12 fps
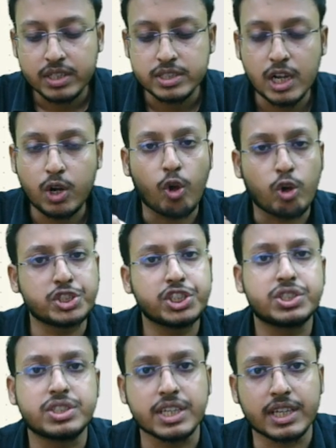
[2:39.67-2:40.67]
the
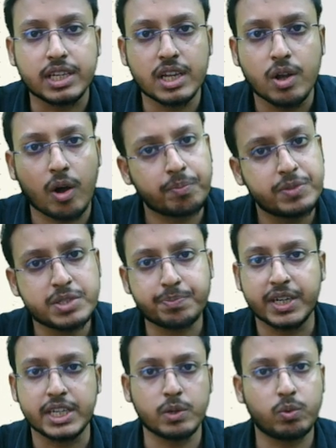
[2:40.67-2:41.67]
logistic of this
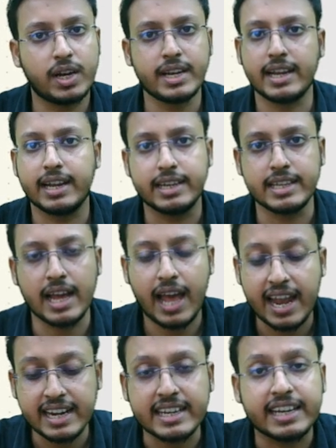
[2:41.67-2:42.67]
particular area
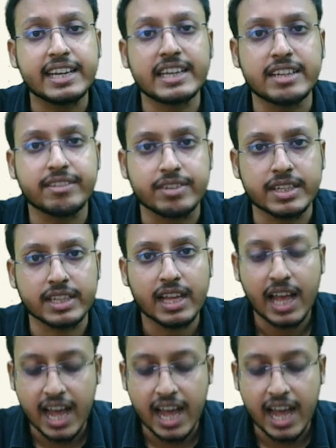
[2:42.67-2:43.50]
and connectivity.